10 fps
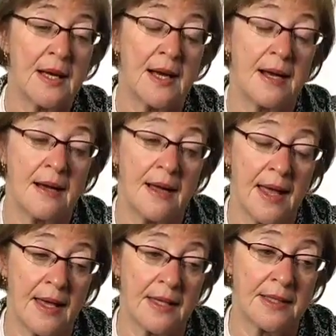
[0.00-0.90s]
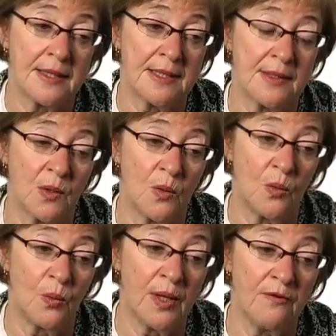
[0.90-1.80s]
Uh, and so
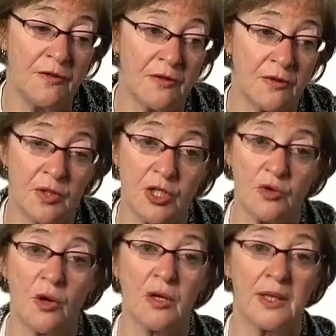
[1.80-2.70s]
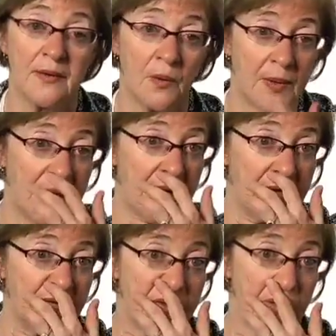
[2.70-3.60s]
we feel very strongly that we
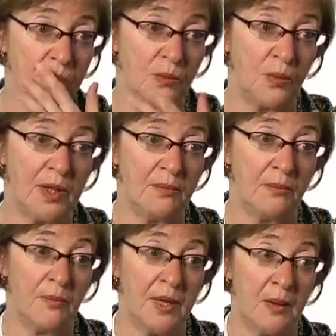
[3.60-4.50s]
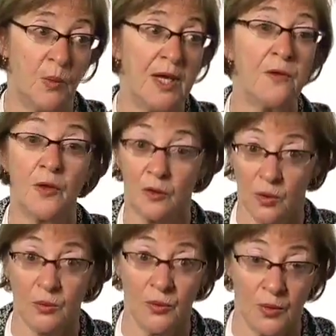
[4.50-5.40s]
have to, we, we in the
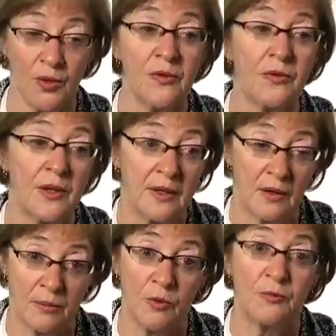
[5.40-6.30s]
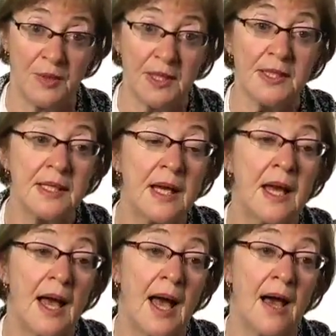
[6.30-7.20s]
global north, in our movements,
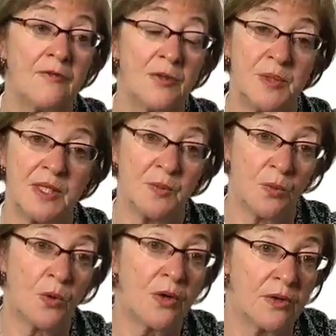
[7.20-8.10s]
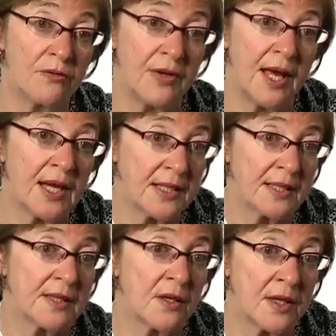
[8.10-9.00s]
have to be supportive and act
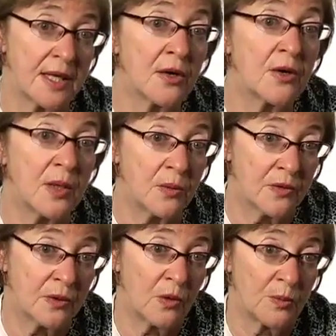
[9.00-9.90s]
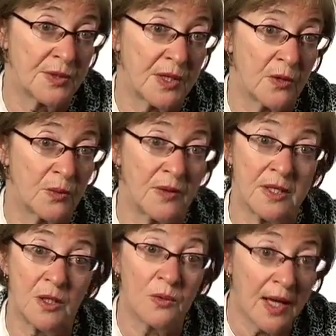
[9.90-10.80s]
in solidarity with the global south where they
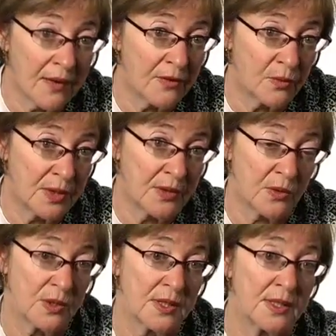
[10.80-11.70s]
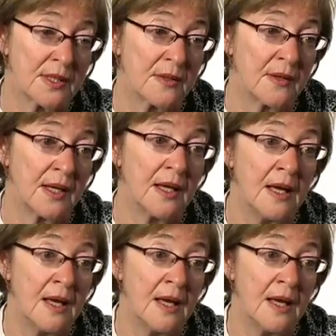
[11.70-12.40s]
don't have the resources and they,